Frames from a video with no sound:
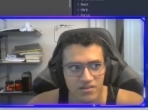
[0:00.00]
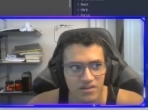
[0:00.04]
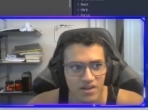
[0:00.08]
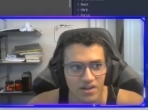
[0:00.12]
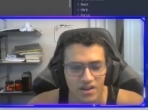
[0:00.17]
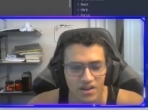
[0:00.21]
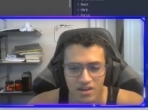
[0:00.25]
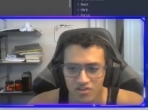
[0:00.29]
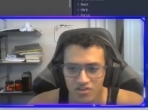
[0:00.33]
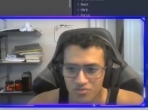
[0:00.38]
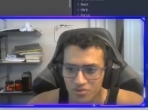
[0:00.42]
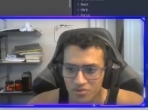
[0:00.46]
a
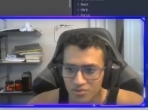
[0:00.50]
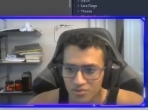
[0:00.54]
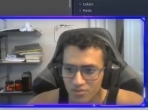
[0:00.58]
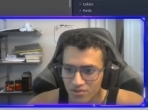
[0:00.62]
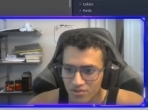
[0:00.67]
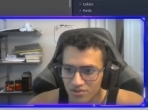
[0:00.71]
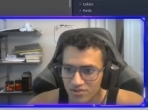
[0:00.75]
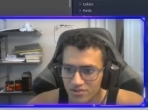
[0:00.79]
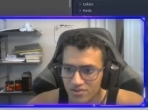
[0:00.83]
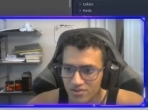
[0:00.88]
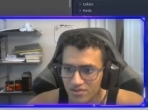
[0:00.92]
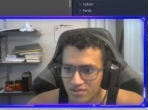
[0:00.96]
HP
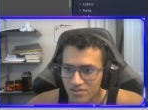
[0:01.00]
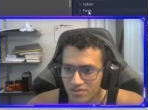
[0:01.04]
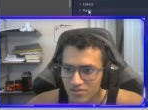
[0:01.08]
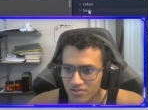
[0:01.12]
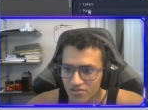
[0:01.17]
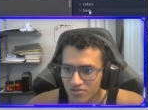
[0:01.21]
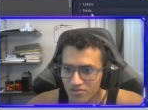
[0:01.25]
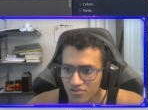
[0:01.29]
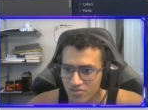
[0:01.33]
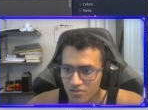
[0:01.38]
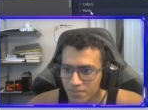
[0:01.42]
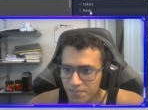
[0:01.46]
bar,
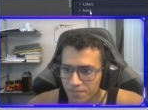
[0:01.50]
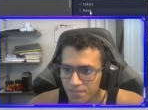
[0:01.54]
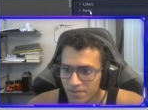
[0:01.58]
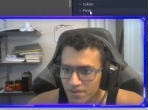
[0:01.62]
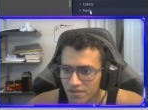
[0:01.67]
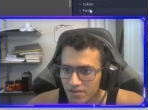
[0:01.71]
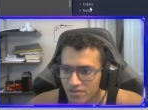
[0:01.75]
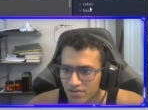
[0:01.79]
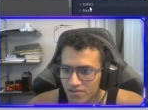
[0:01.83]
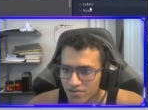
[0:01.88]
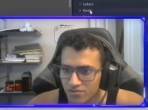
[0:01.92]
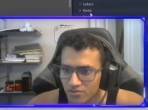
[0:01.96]
essentially,
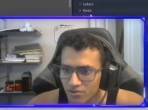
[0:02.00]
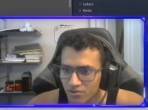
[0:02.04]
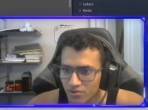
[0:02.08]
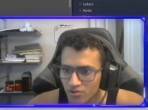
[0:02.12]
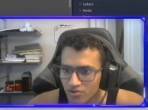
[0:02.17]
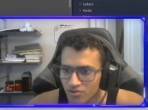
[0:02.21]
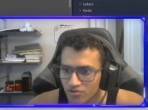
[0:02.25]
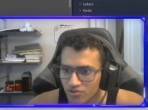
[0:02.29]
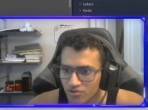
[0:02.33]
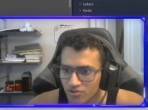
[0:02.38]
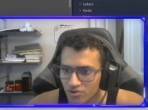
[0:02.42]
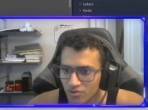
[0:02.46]
is we're
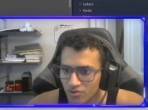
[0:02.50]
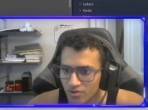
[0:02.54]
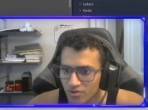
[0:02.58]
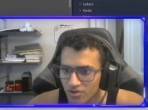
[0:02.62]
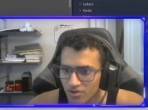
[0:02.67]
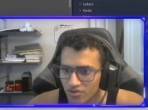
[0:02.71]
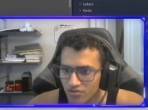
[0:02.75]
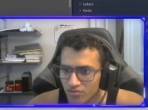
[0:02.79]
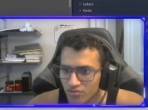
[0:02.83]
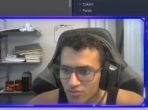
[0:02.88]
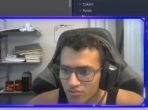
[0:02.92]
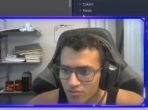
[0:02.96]
going to go
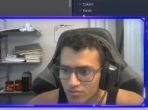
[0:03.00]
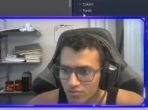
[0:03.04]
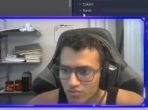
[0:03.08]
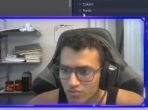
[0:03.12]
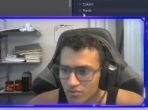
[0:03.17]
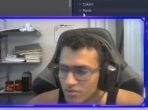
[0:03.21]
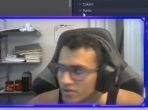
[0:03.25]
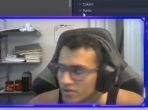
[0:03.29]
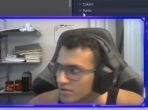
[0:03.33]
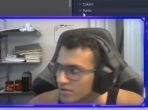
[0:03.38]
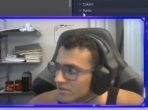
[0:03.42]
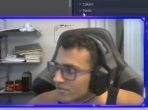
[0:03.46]
into
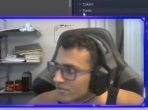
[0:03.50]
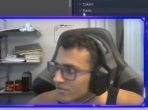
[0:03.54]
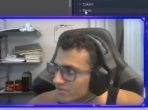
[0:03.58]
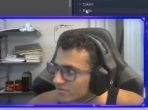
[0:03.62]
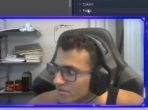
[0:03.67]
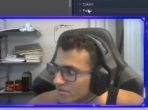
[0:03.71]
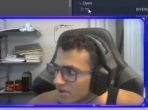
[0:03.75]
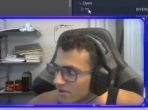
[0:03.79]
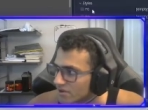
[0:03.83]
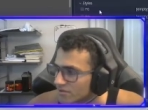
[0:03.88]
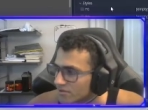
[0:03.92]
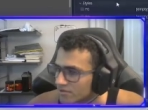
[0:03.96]

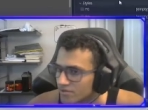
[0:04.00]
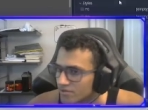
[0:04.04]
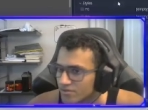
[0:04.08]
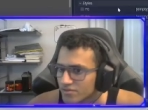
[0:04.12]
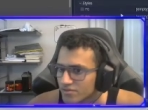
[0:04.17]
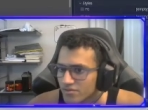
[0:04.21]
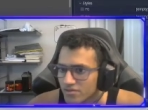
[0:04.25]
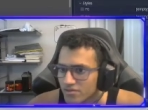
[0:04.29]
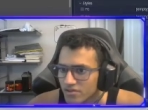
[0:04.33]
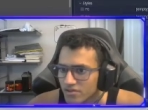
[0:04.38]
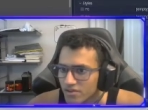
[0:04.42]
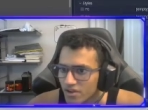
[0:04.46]

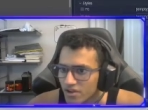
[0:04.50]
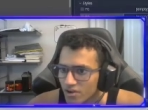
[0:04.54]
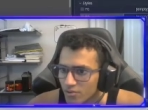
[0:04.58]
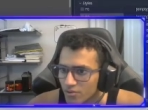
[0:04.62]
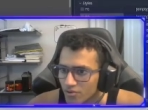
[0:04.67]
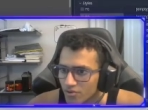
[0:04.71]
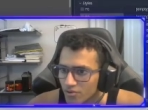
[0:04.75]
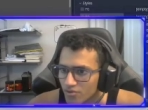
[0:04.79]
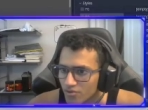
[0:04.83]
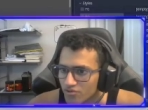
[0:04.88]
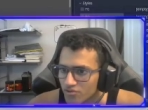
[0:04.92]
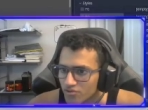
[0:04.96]
styles and
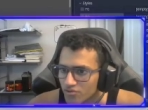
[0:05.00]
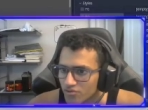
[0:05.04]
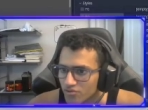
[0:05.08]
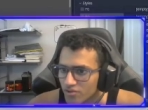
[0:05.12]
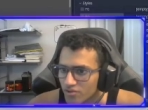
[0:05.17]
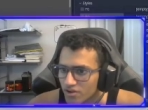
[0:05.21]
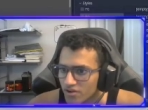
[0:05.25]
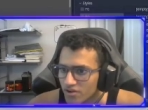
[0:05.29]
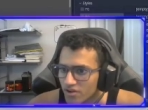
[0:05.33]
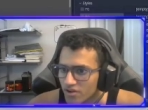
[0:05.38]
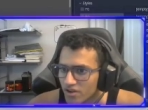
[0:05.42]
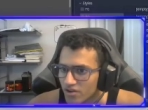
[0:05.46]
we're going to
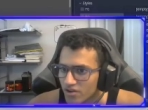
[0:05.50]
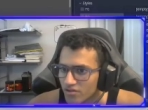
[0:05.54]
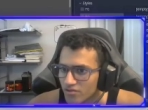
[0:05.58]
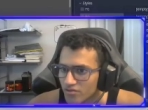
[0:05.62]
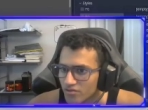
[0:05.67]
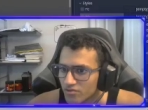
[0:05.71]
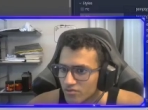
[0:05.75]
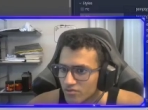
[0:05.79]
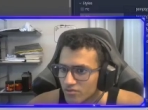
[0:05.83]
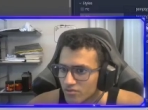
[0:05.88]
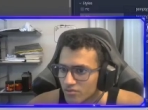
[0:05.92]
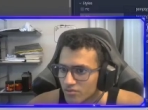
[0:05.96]
create a
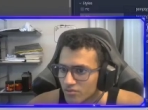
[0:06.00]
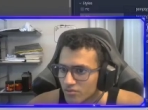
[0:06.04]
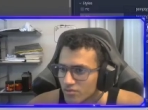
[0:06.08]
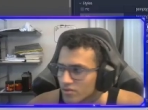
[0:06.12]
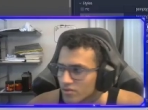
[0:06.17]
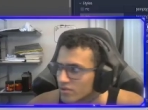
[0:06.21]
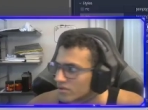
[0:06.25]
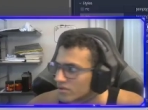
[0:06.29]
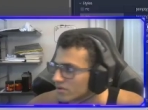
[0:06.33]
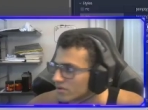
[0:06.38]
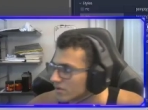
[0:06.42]
new